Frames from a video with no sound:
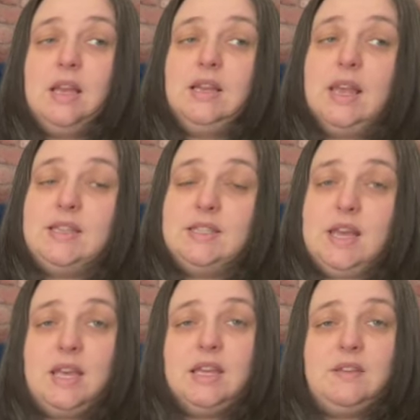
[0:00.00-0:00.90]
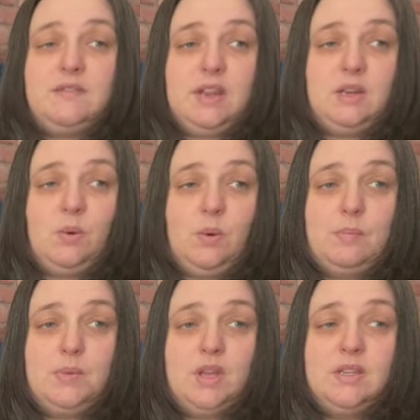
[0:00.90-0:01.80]
Later that evening, when
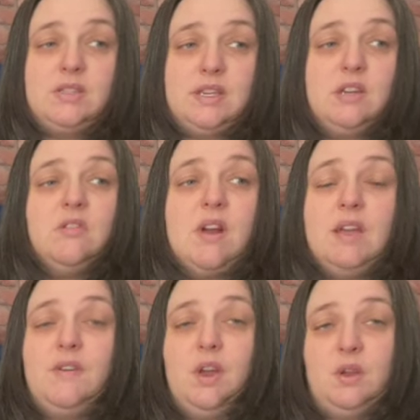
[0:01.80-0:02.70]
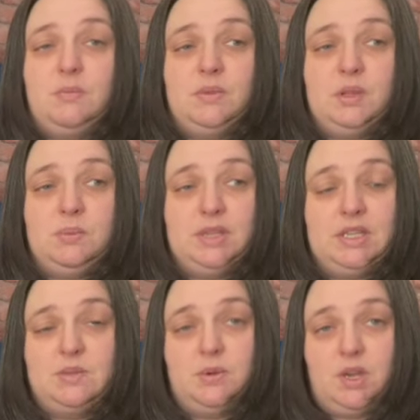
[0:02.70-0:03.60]
Bernard didn't arrive home, the
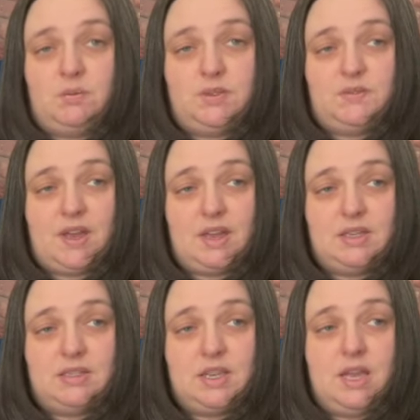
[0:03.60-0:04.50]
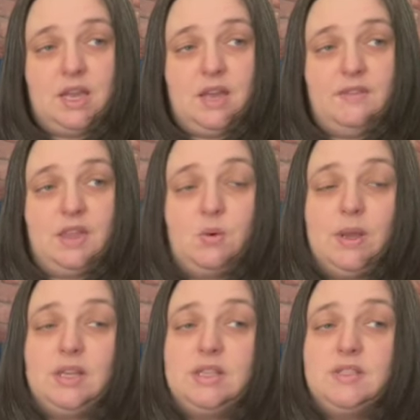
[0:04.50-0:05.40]
police were notified. They
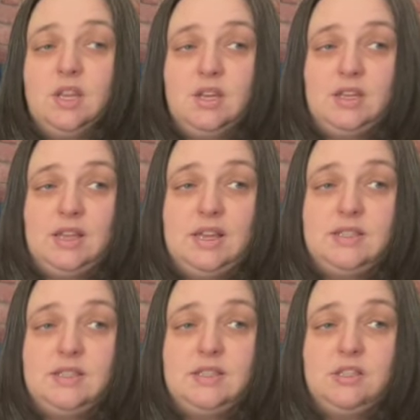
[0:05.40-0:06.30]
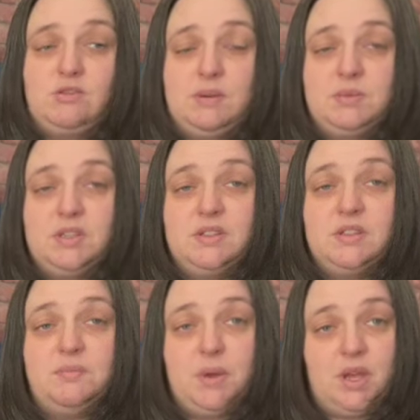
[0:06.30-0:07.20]
quickly circulated descriptions
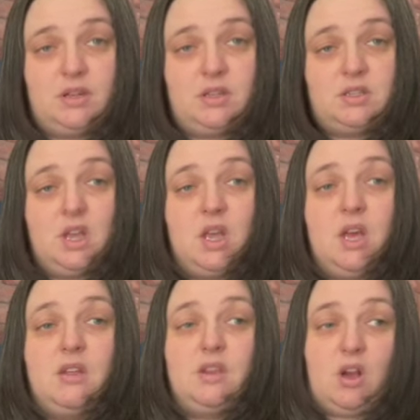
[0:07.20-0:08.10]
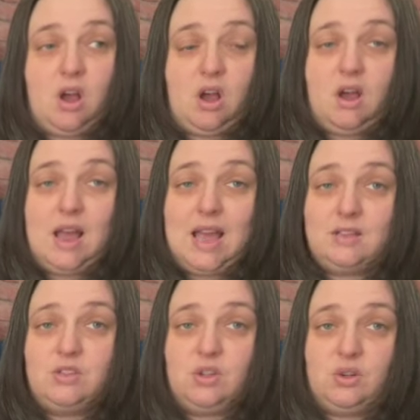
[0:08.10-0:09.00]
of Bernard, the car,
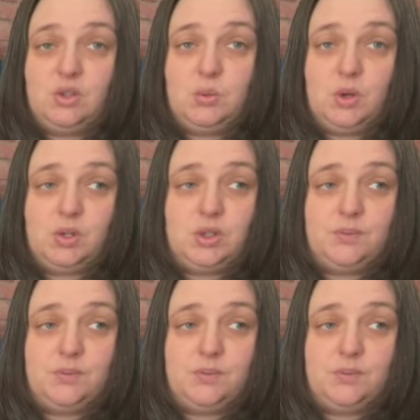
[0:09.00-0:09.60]
and George Wood.